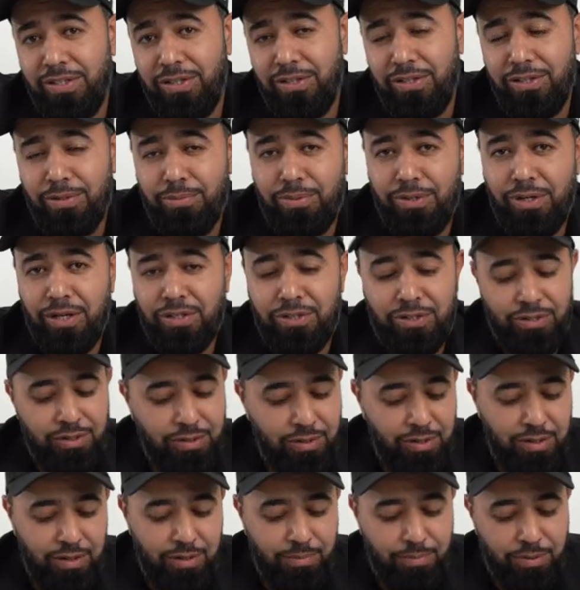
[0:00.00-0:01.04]
here in
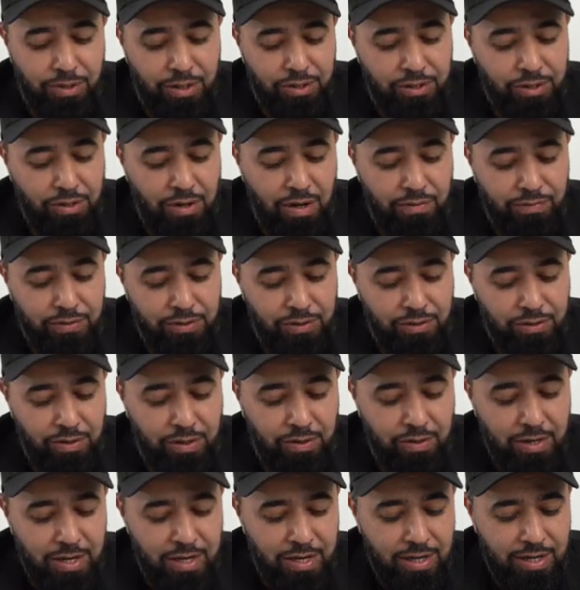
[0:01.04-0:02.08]
the production office,
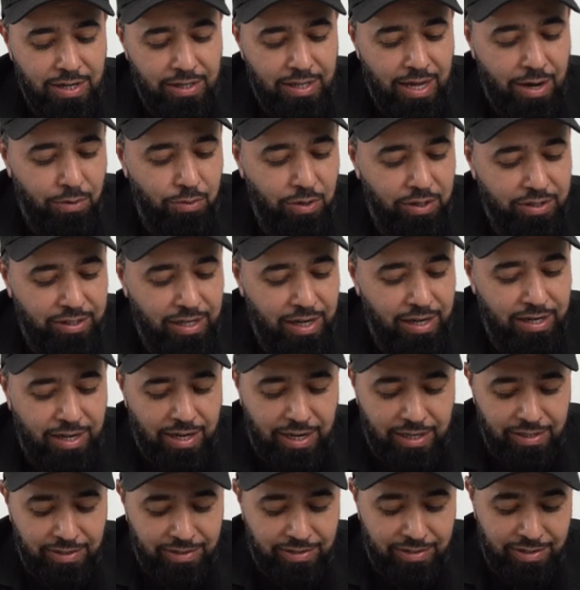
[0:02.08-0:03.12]
so that works out
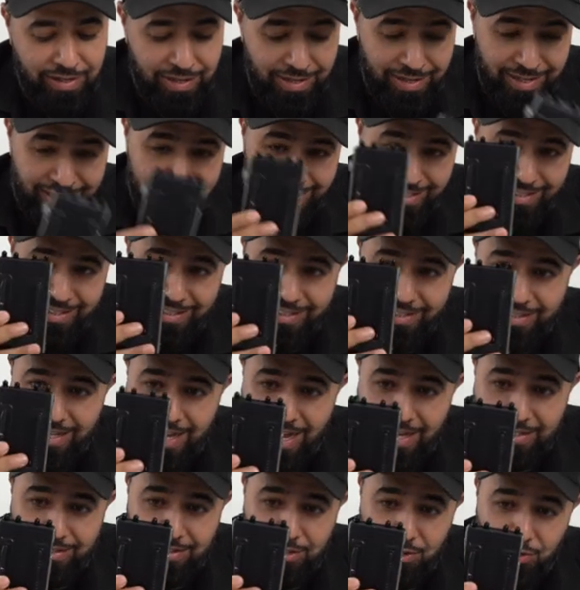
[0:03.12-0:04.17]
nice.
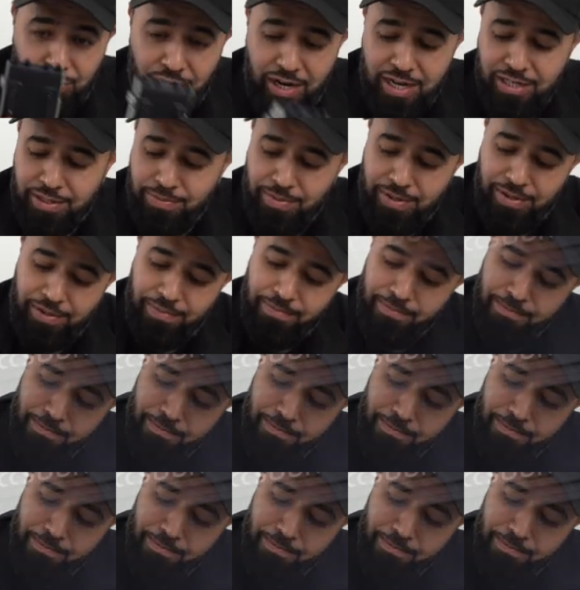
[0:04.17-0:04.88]
That's the transmitter.